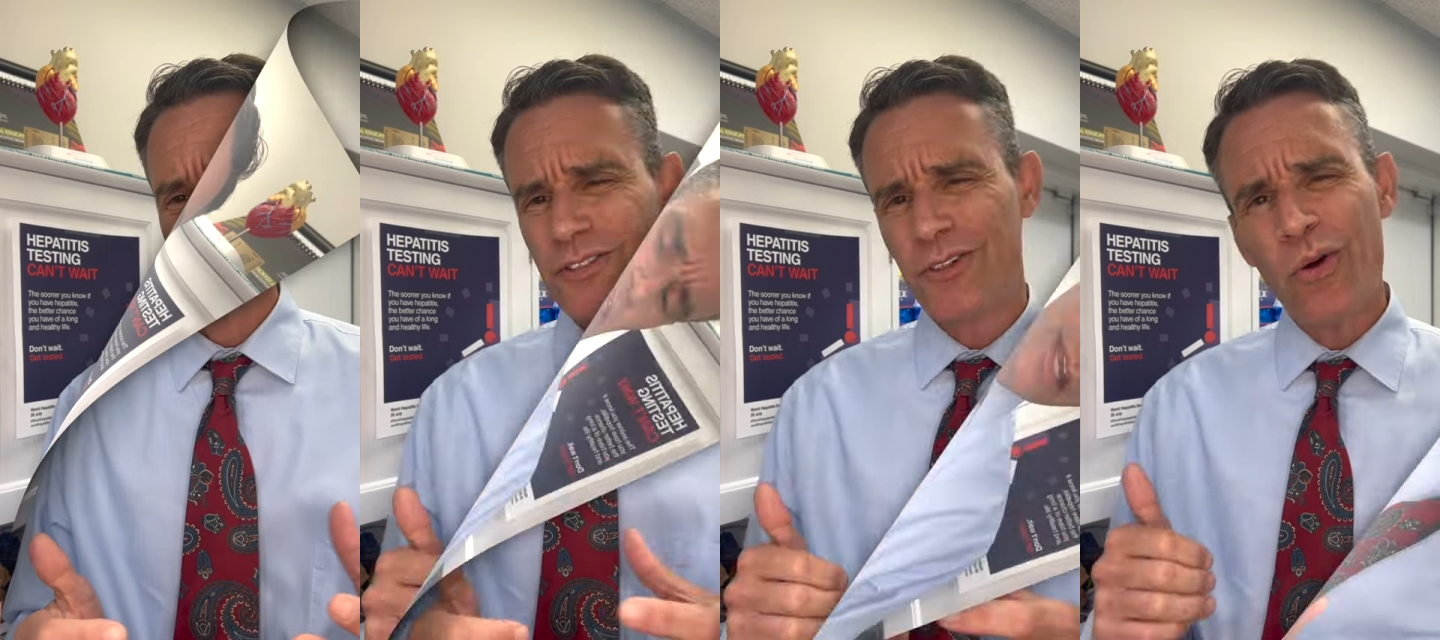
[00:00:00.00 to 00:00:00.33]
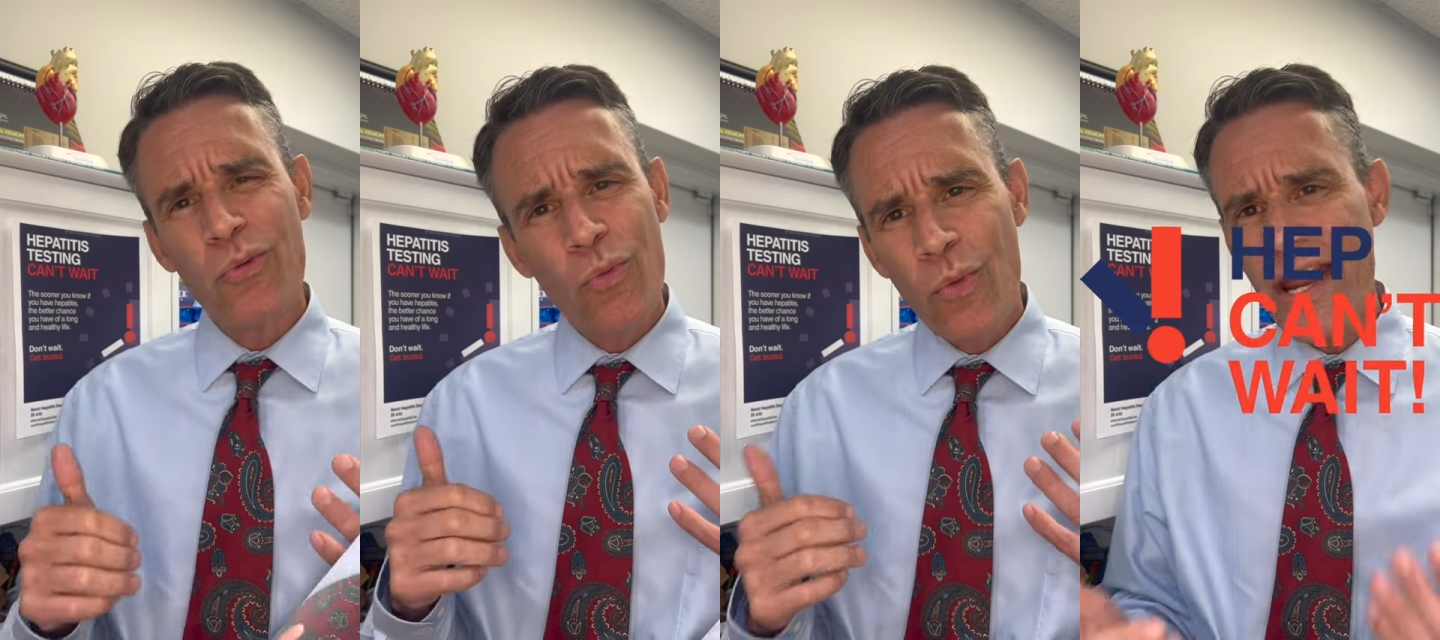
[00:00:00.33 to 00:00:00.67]

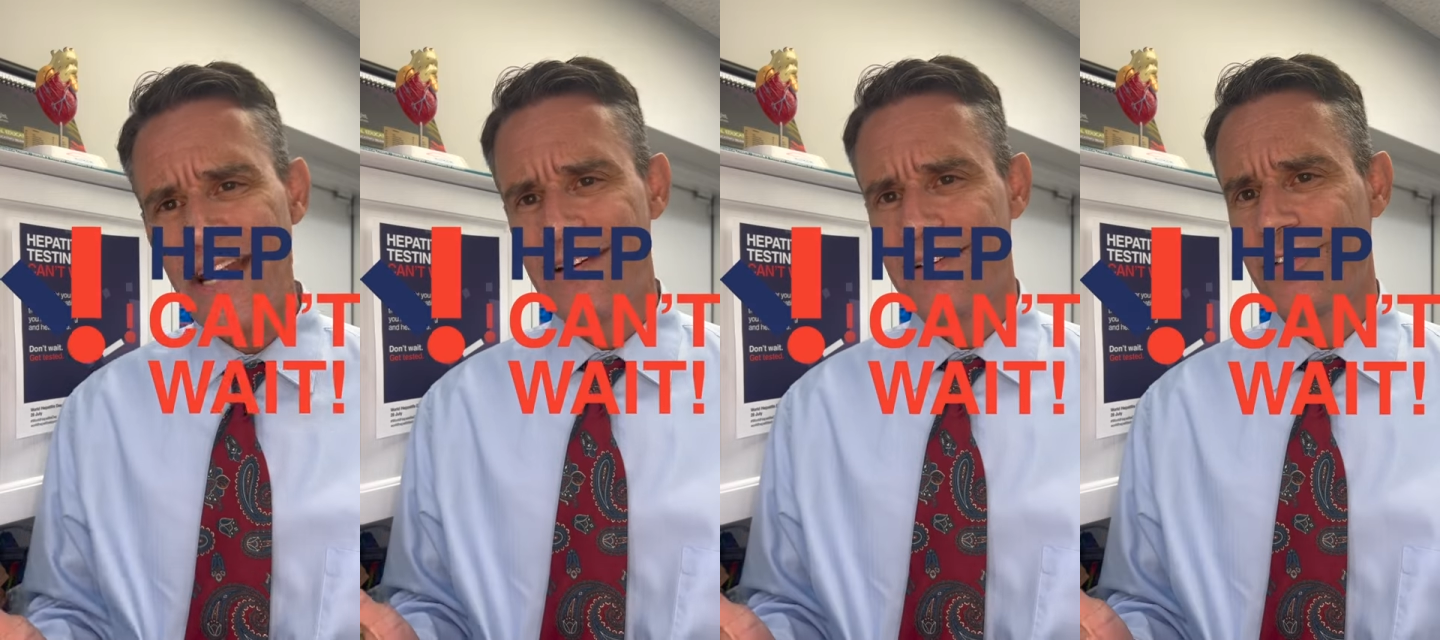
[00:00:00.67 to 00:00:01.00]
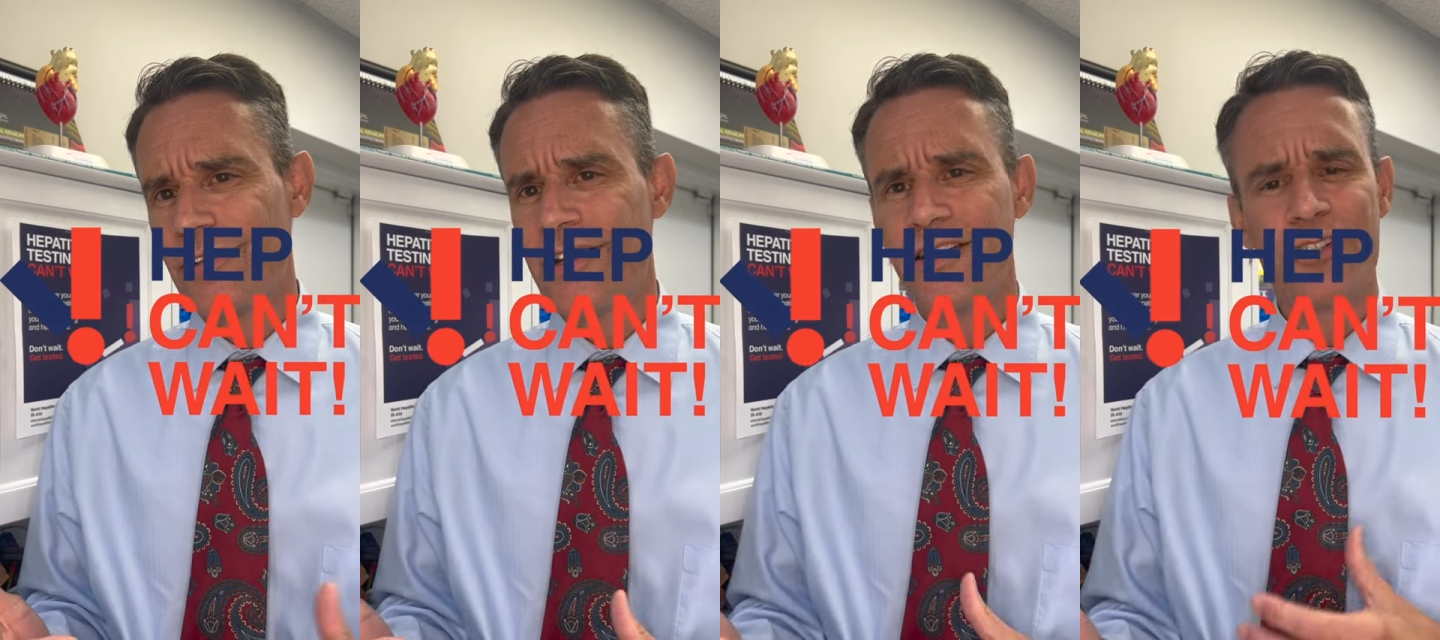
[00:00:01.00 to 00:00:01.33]
Don't wait
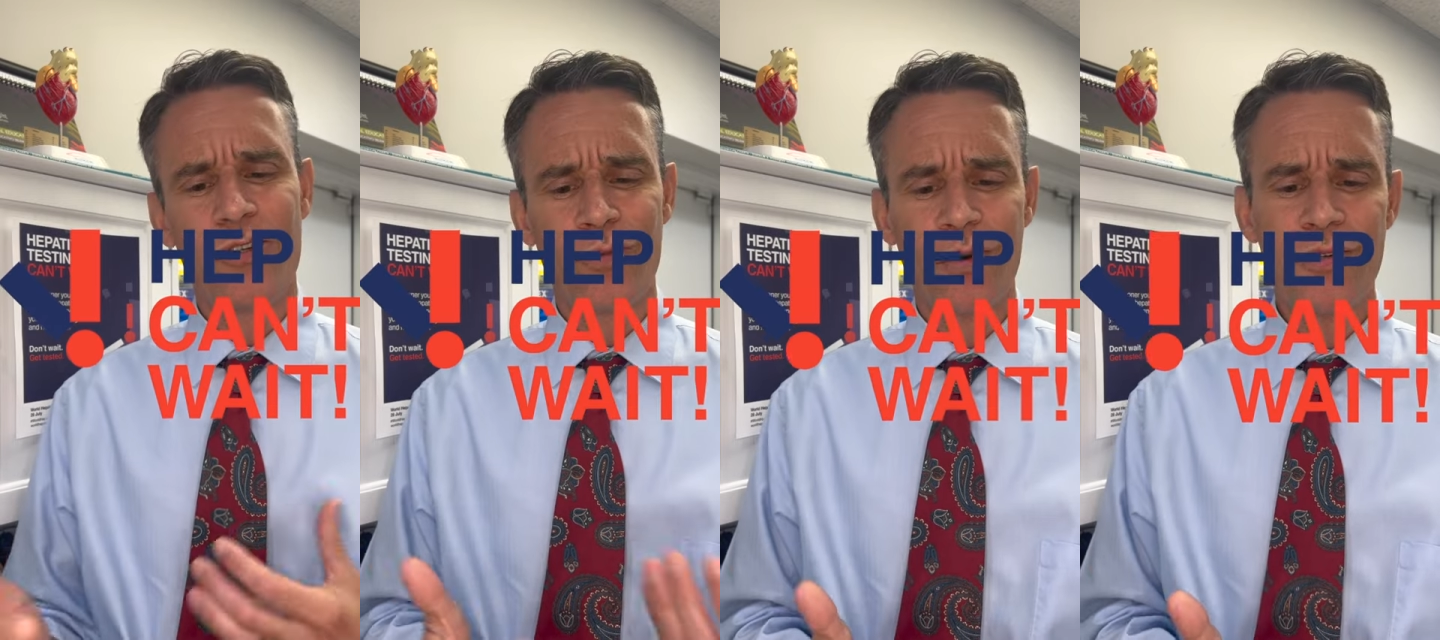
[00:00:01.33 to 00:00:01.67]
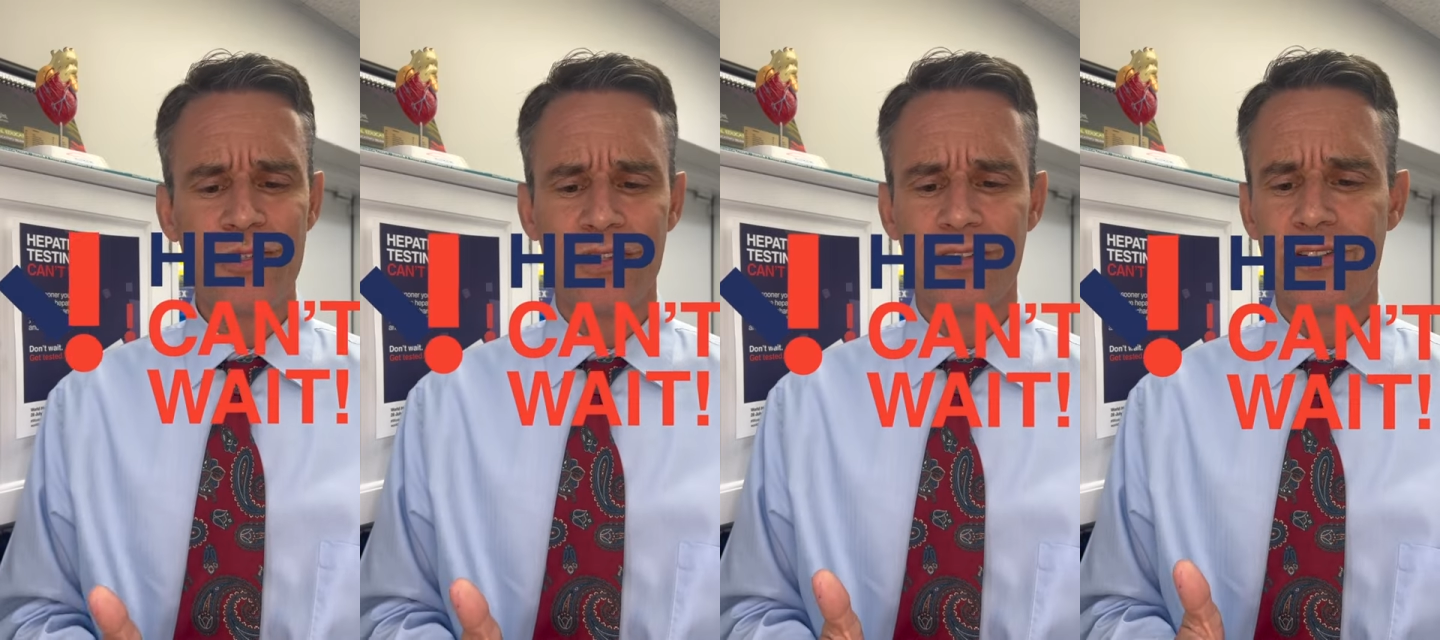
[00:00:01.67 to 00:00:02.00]
until you get
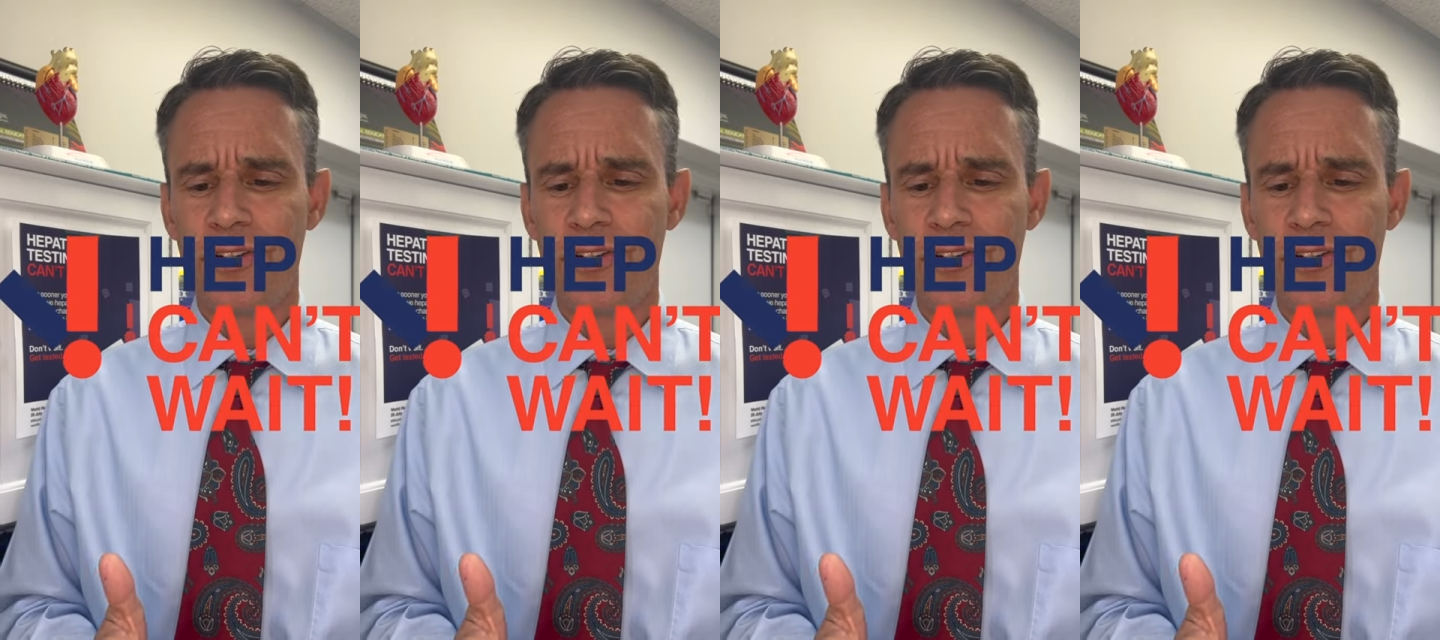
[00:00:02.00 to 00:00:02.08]
cirrhosis.